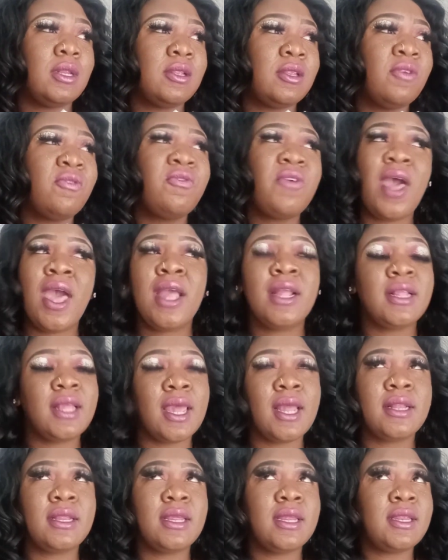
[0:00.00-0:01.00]
the fact
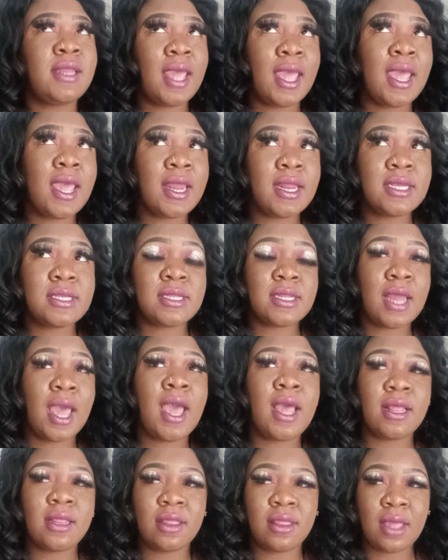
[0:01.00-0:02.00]
that the dad is
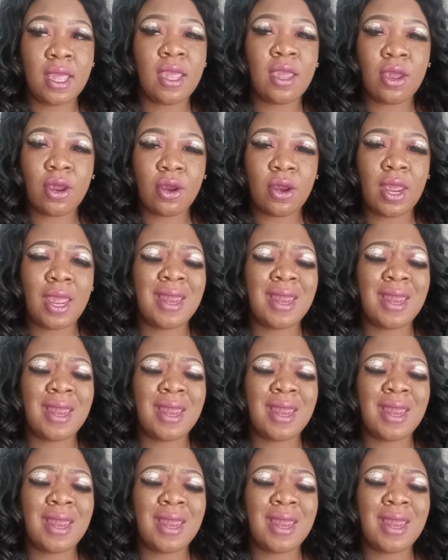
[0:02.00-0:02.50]
not there,